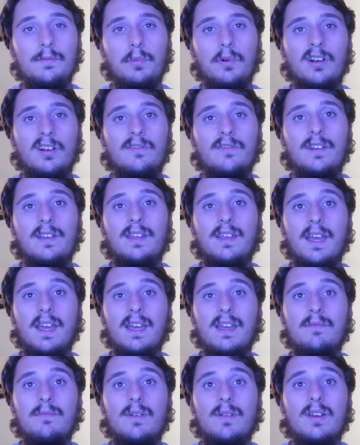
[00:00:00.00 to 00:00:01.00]
perfect
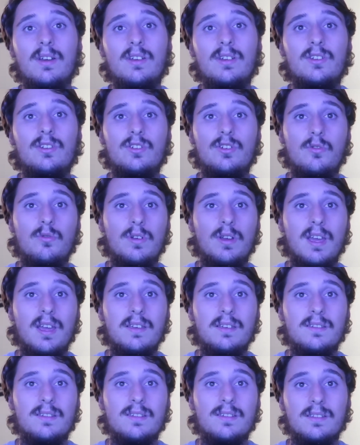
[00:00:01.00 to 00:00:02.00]
game
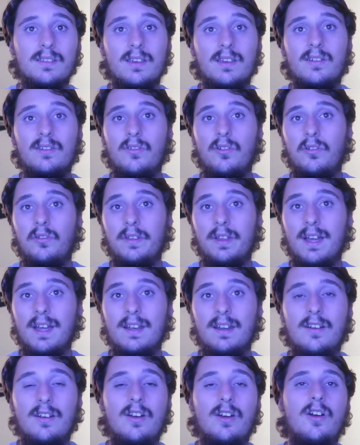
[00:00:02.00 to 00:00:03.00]
showcases and all that
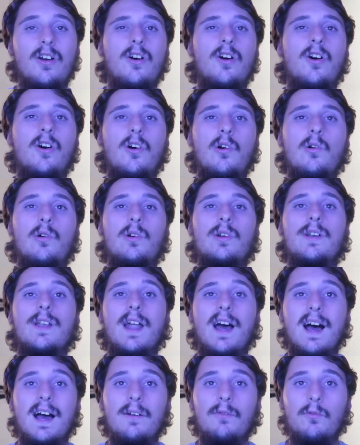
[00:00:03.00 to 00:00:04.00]
are
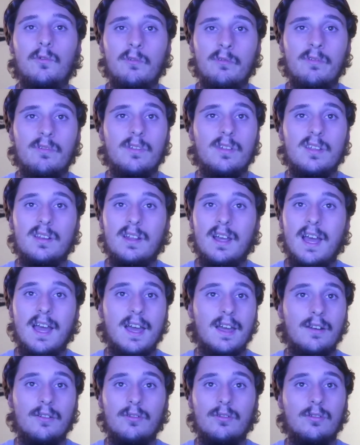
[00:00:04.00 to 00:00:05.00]
not worth it
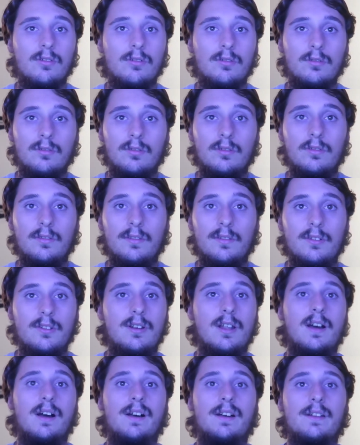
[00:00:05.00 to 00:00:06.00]
at all. They're
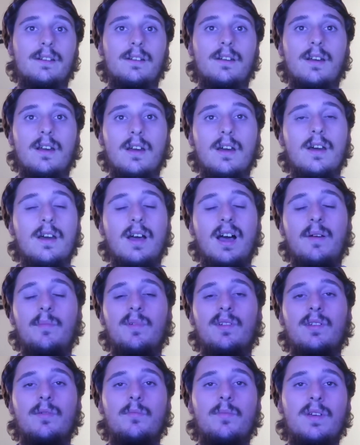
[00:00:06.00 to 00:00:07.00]
not. I've
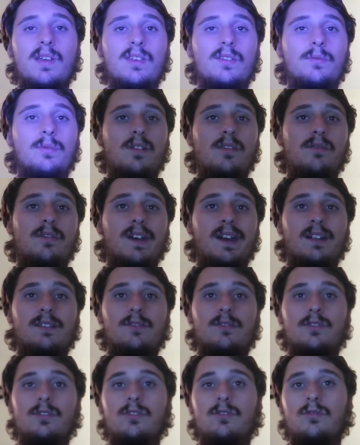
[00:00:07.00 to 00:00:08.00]
been to Baseball
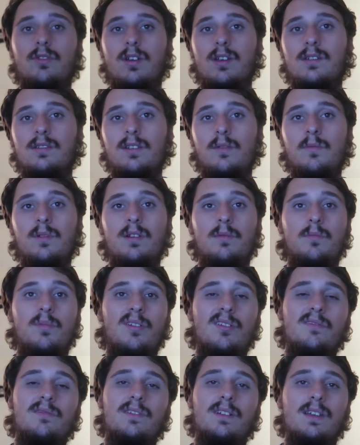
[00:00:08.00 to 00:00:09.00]
Factory Showcase, I've been to
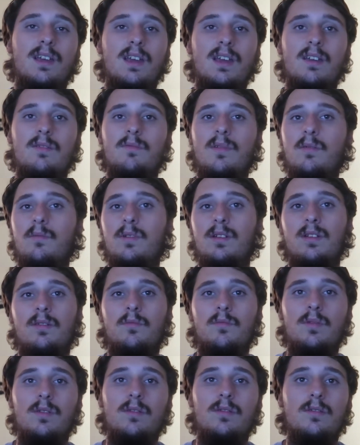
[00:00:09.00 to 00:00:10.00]
Perfect Game, I've been
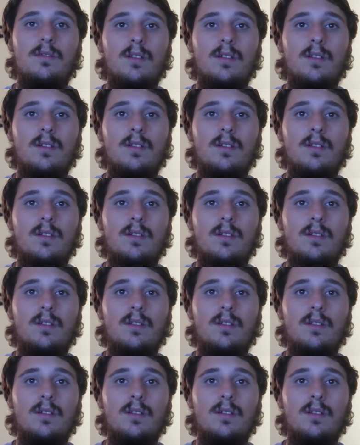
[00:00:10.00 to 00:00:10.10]
to